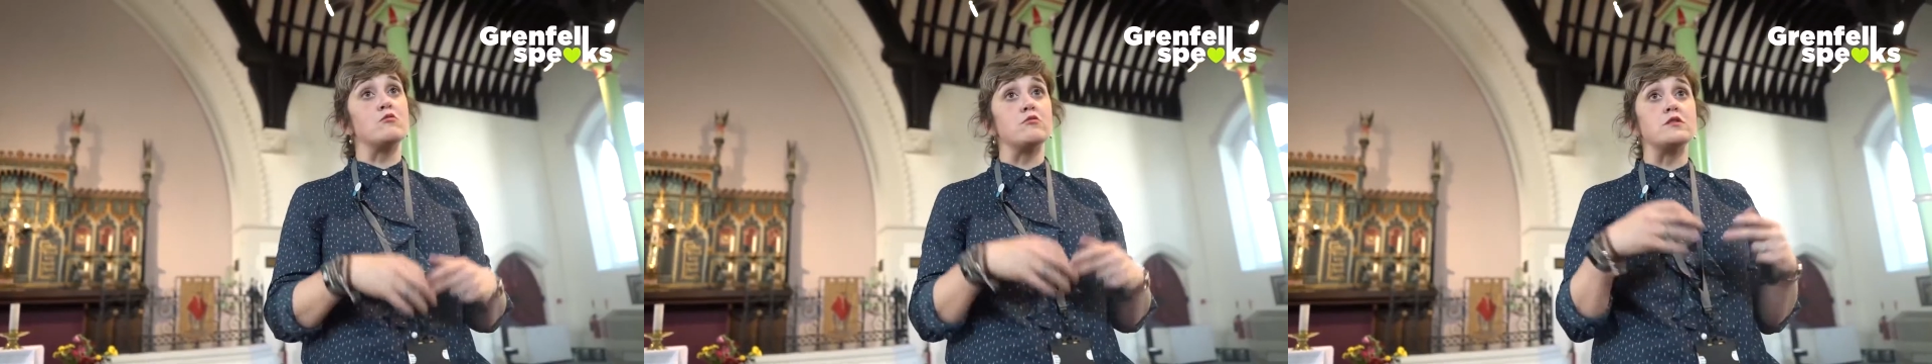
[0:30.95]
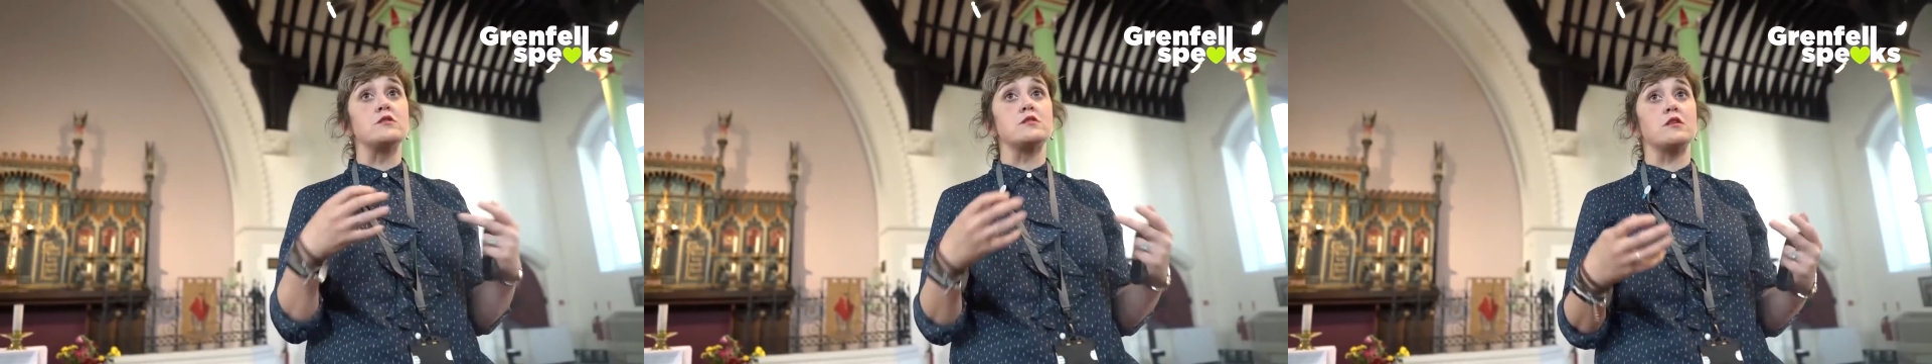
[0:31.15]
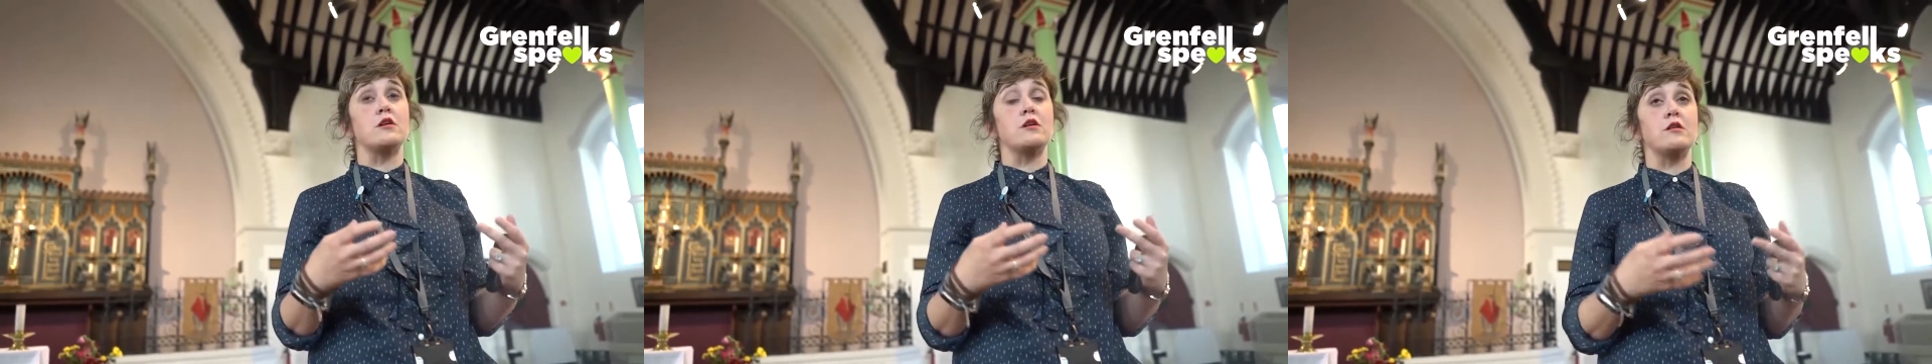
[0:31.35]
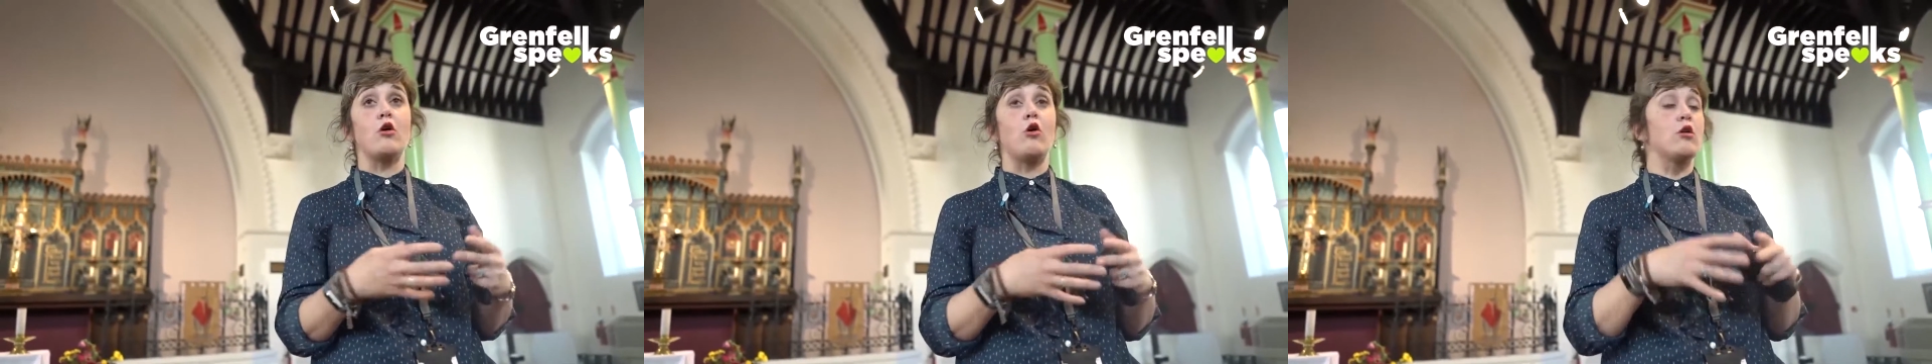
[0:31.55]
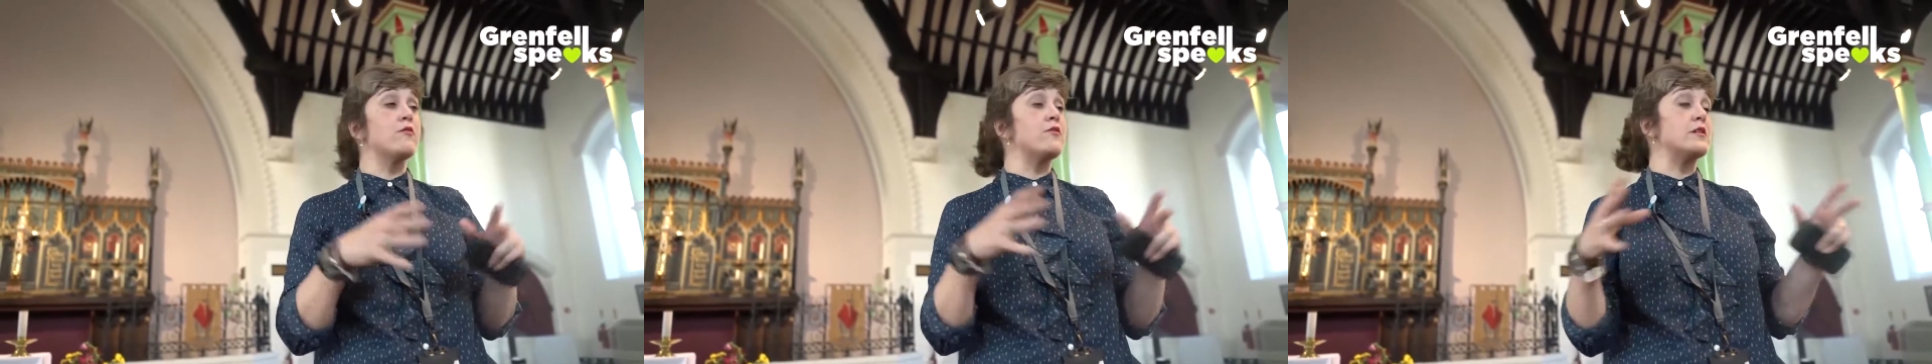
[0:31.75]
There is,
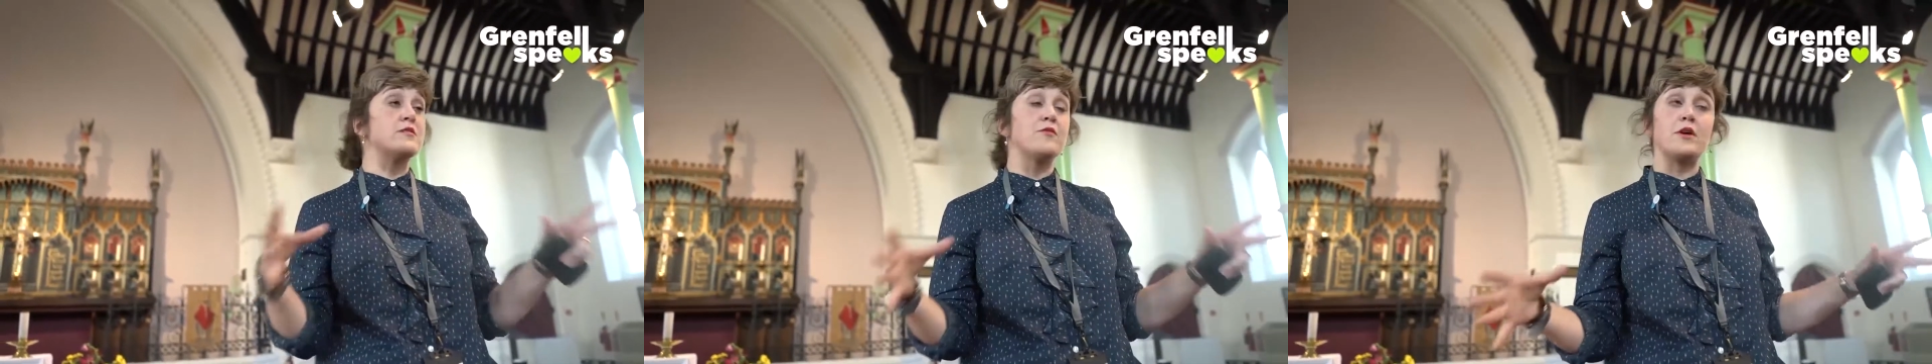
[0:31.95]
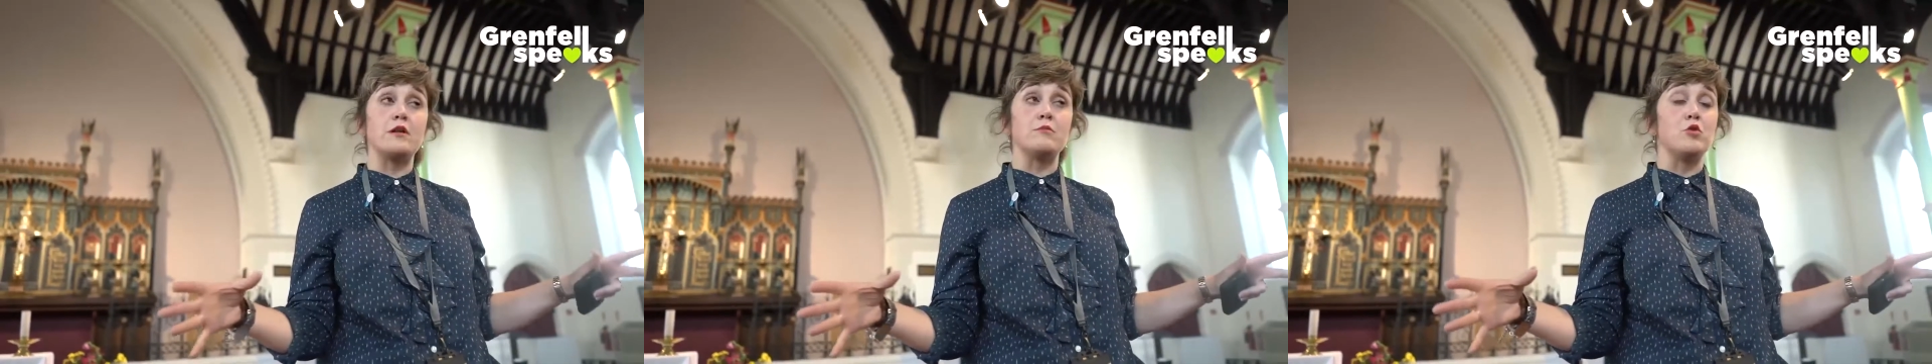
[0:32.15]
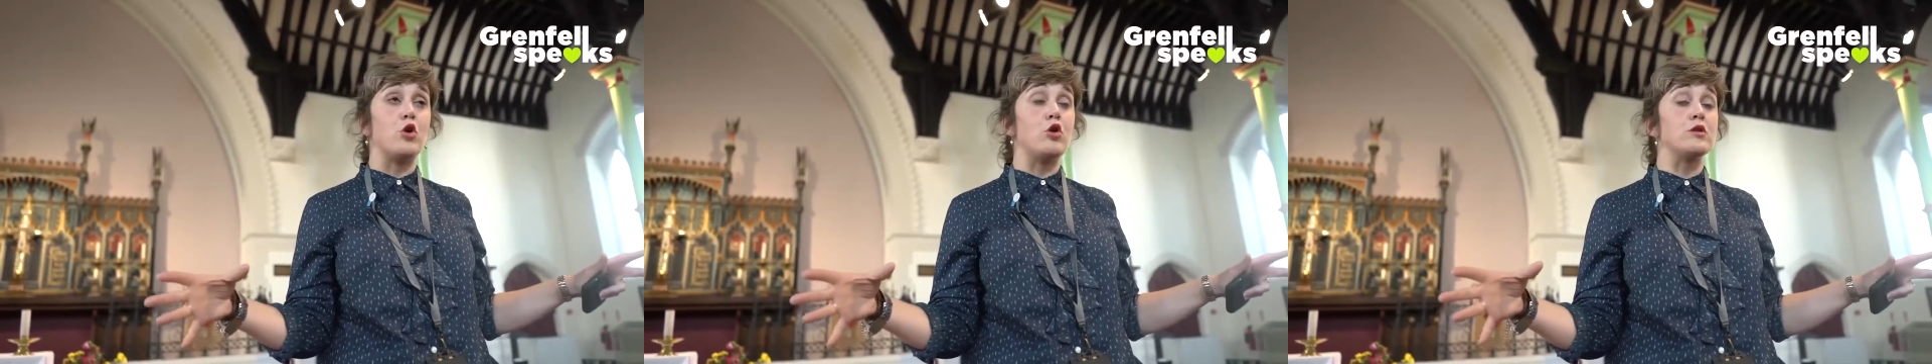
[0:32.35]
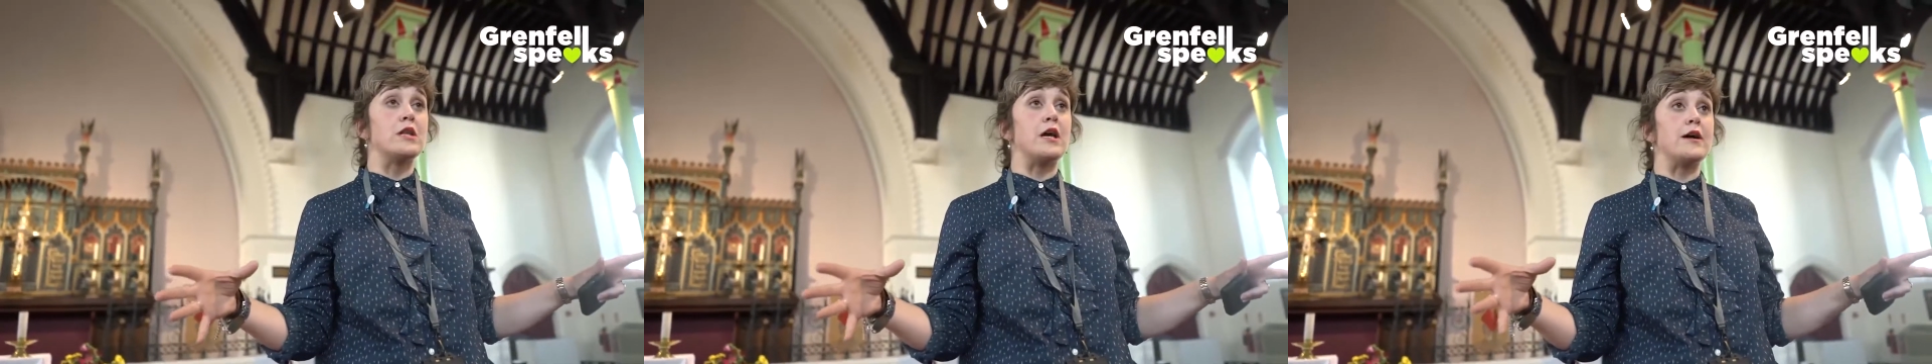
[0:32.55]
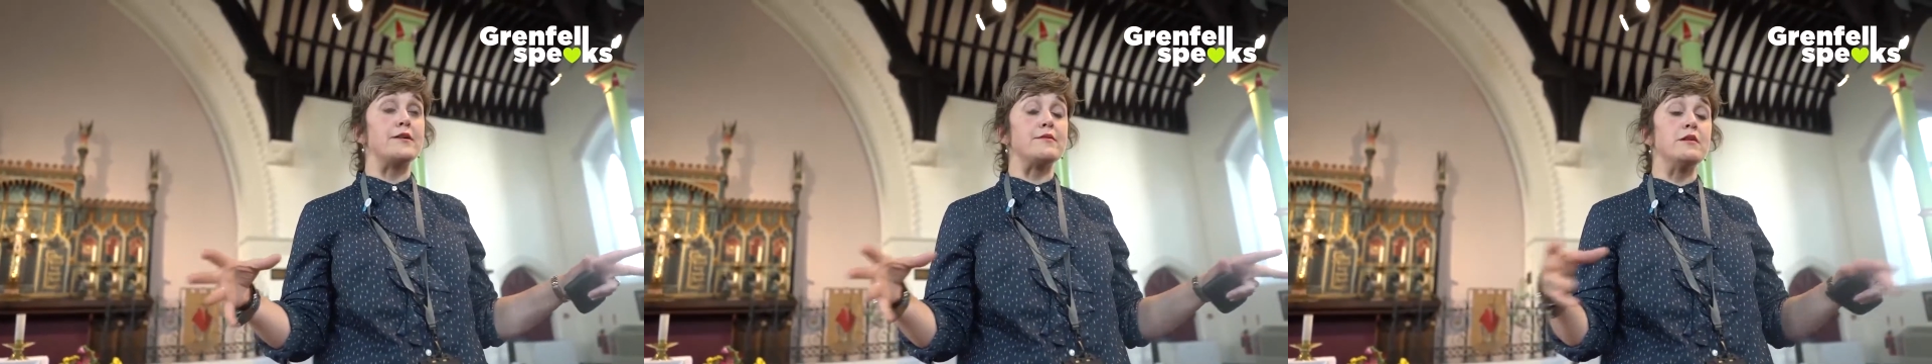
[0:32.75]
all of it's available
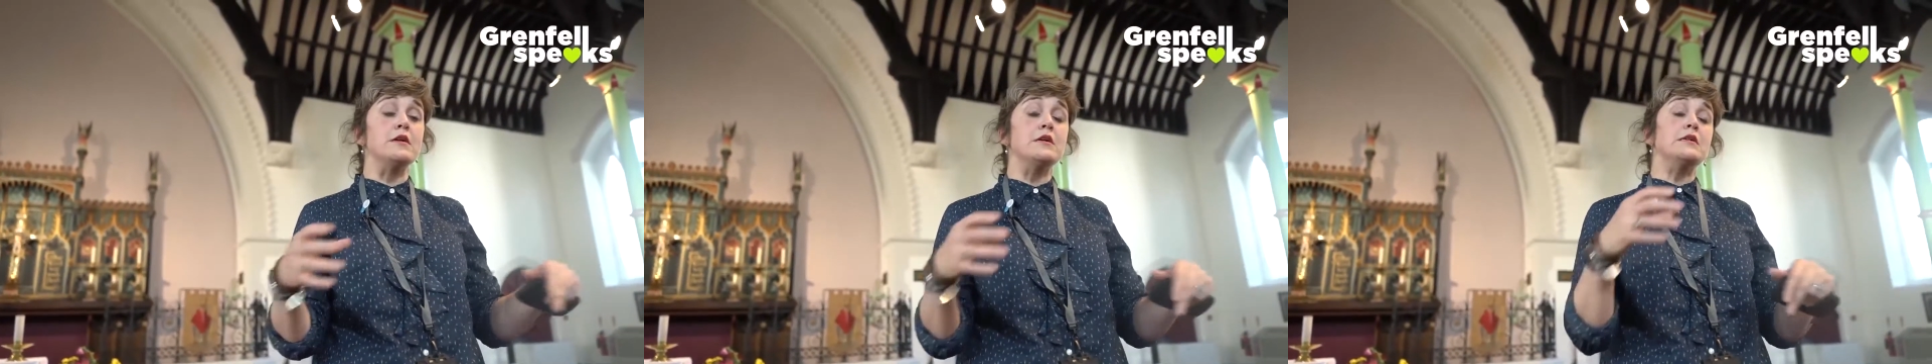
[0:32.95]
online.